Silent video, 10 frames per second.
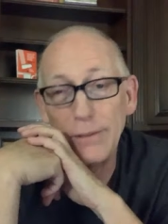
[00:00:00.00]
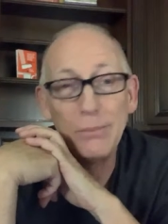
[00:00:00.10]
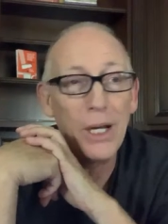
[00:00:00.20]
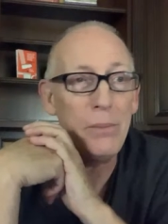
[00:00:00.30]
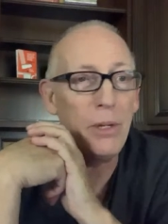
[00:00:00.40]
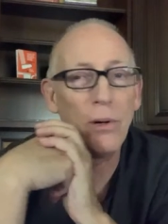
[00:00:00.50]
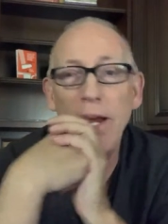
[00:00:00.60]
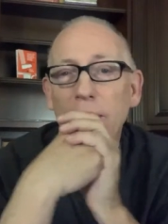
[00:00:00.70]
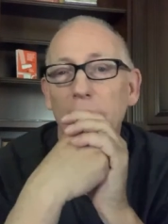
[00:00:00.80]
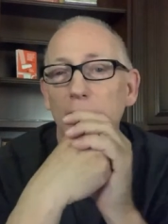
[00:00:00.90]
might have been
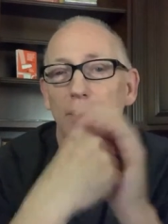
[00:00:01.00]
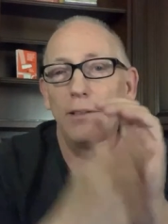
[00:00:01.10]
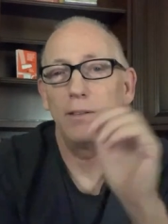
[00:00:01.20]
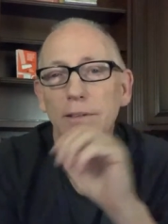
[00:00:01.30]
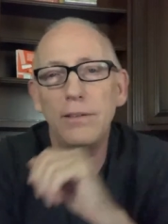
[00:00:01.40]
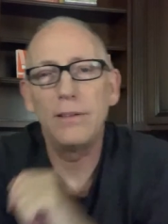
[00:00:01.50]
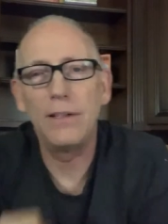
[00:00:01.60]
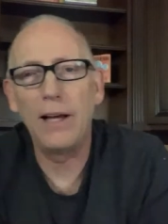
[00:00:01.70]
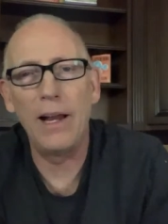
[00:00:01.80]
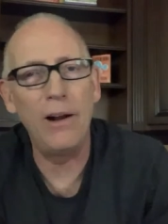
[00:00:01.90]
right.
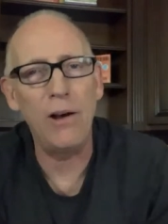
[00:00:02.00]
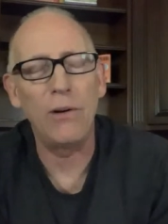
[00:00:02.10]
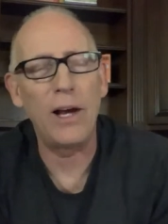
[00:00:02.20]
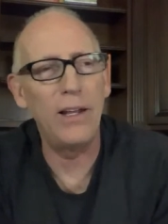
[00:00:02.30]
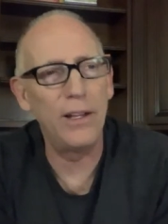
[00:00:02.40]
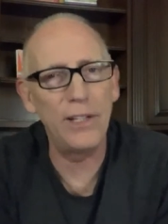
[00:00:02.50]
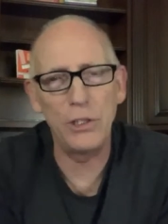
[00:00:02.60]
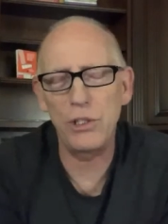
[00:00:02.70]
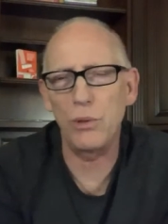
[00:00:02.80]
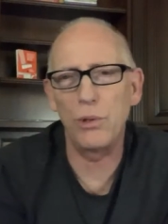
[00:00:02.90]
I don't know. I, I, think
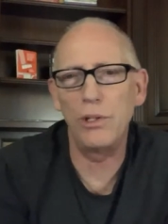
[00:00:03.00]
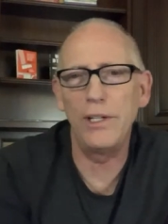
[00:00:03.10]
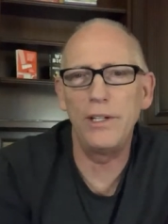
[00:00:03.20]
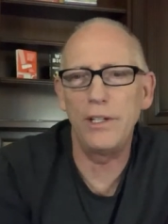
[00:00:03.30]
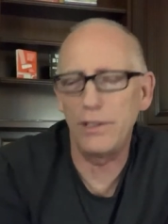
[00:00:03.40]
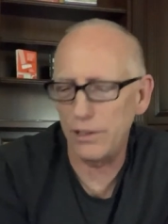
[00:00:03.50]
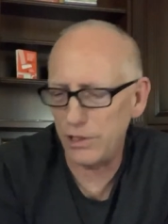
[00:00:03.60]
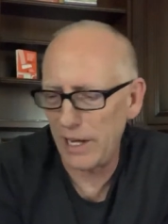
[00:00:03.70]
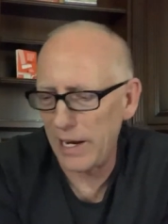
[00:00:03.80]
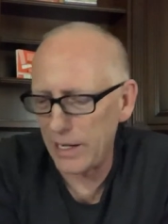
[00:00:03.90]
it's too early to, to
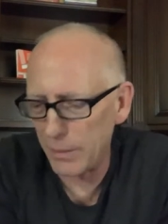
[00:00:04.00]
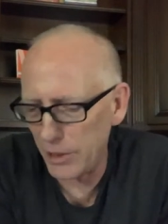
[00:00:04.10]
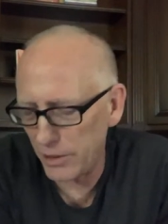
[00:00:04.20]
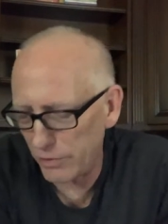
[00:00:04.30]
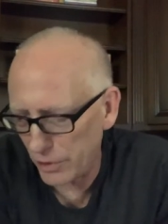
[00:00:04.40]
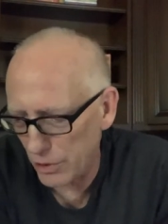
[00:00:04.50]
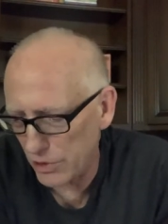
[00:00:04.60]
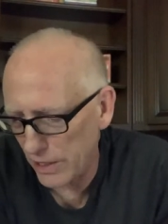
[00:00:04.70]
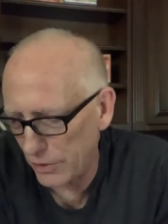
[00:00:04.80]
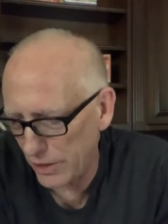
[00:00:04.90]
say. I mean, if it
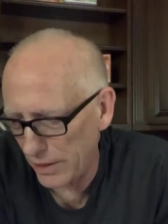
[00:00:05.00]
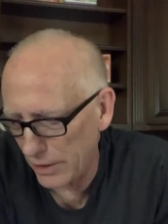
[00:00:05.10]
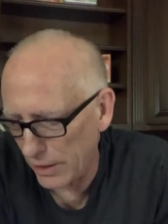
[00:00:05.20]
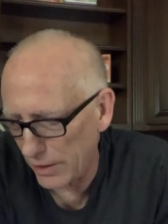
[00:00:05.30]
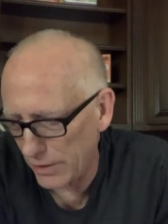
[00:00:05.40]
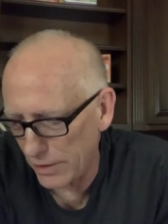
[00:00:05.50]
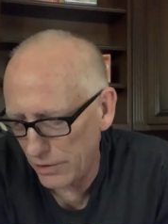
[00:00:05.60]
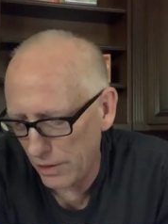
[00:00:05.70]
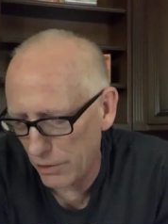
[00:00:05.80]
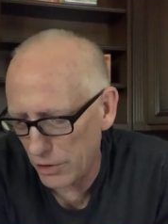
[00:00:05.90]
turns out that uh, the
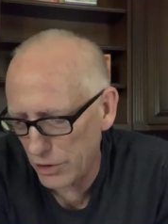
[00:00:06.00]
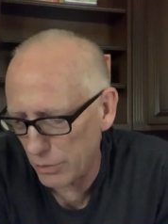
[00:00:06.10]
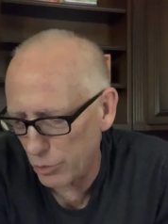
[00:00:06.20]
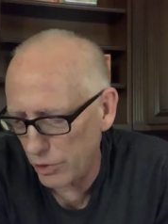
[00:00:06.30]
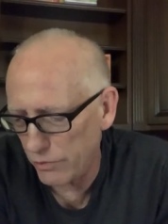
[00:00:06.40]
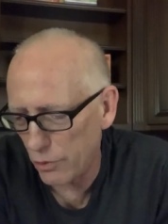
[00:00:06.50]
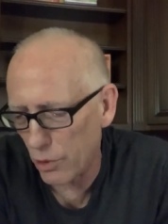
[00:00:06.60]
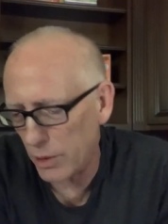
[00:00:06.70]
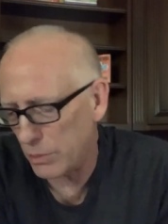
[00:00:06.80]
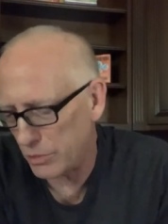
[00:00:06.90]
terrorism
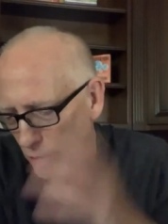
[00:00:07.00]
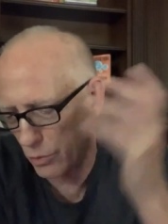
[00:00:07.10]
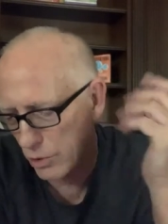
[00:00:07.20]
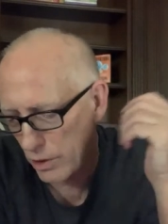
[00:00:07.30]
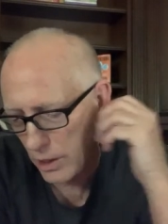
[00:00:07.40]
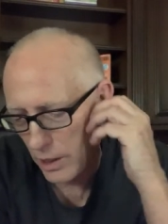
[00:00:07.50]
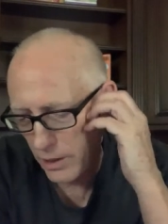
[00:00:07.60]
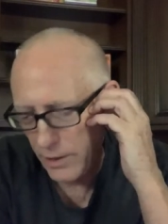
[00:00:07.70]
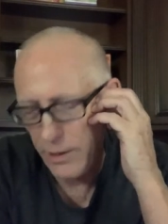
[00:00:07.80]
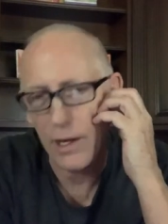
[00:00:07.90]
reforms and we're
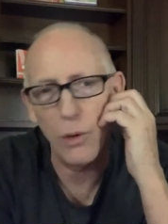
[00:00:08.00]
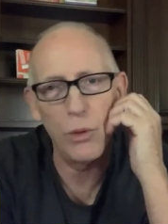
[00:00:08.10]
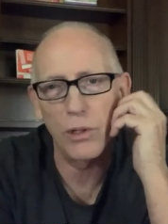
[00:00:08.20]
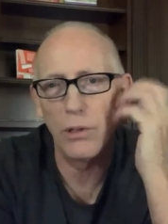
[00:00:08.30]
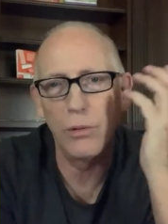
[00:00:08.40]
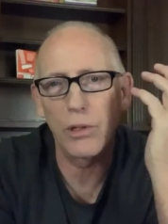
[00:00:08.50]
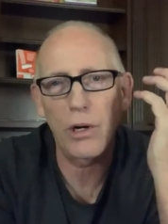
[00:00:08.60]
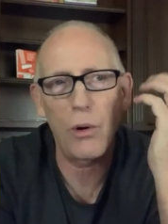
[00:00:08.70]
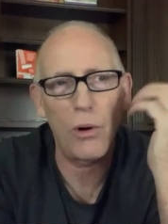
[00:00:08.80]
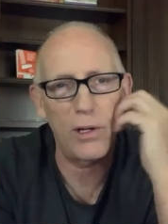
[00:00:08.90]
you know, we're, we're
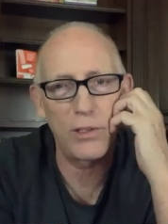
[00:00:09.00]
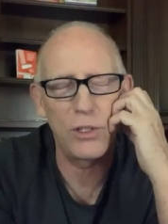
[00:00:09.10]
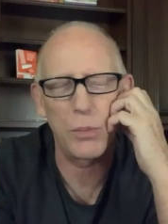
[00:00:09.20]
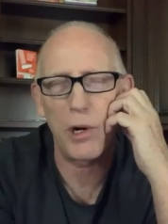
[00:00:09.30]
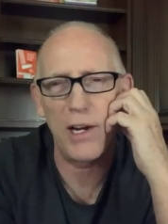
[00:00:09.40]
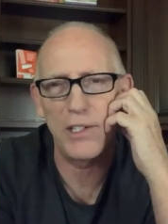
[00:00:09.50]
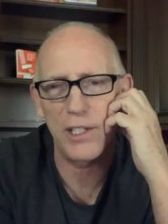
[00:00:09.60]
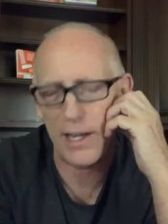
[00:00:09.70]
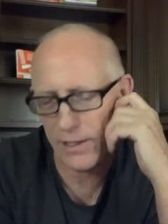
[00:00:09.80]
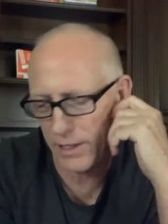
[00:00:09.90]
caught surprised
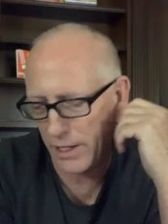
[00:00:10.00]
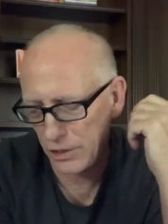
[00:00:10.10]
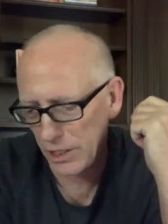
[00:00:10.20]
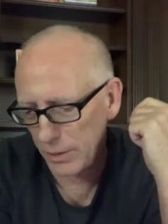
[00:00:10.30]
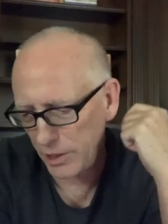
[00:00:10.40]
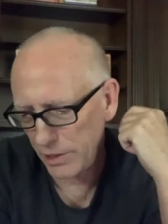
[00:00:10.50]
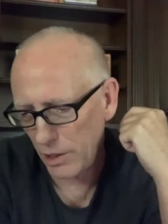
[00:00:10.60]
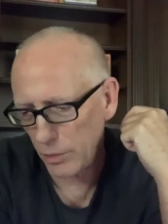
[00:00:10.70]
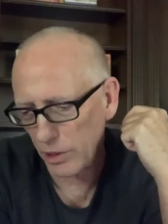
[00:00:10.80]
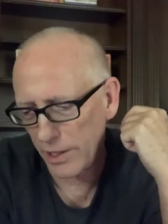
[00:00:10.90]
again, then it's going to be a
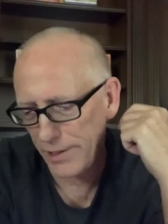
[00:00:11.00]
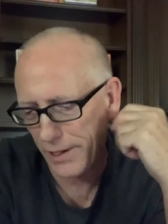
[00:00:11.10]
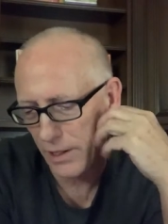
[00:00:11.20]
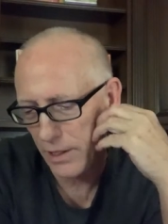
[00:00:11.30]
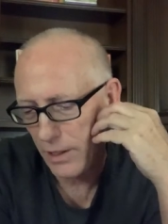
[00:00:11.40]
terrible idea.